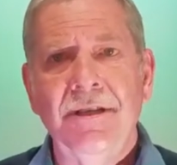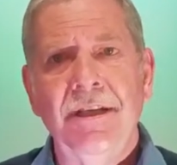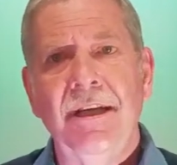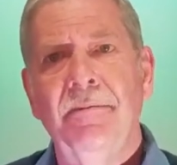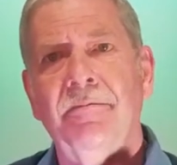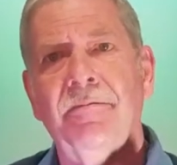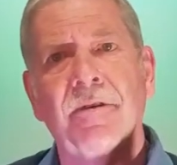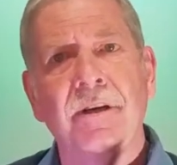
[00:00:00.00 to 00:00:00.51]

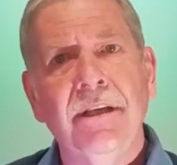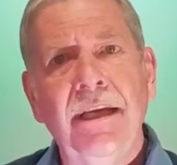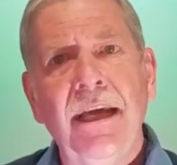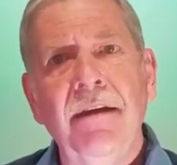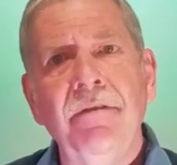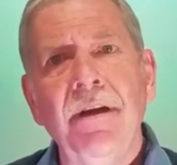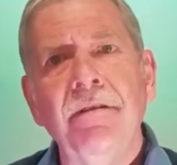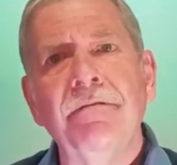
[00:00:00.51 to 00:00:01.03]
him
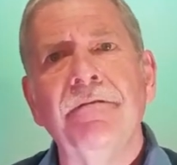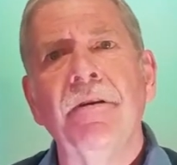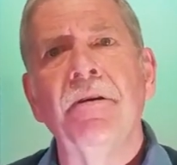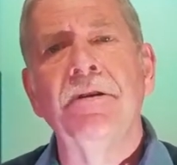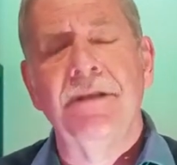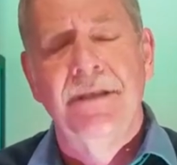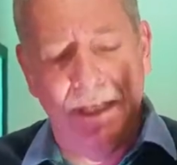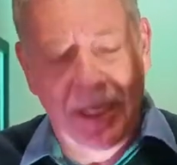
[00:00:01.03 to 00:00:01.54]
forgiving
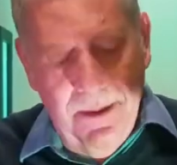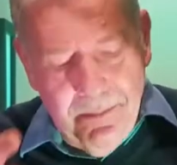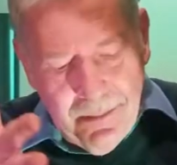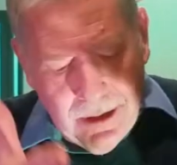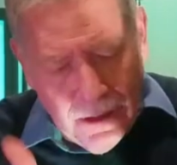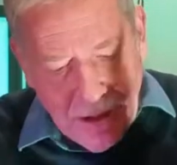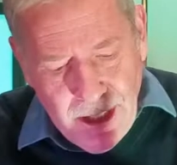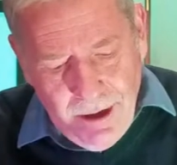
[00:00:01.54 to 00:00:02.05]
first,
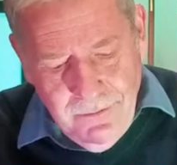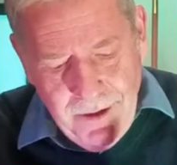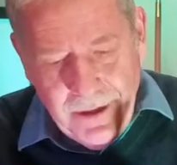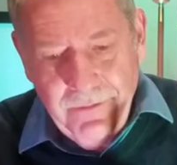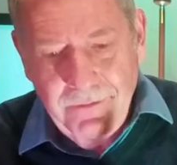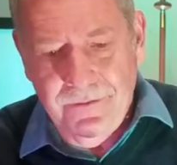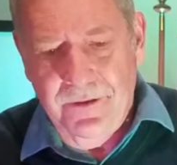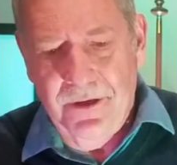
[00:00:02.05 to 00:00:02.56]
him loving
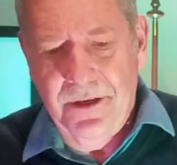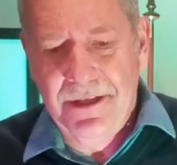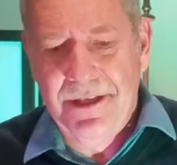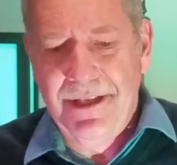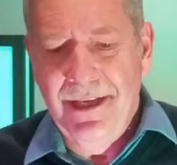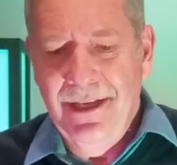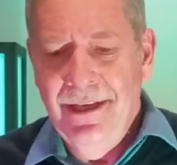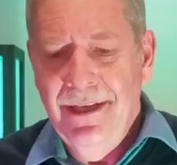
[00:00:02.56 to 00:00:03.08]
first.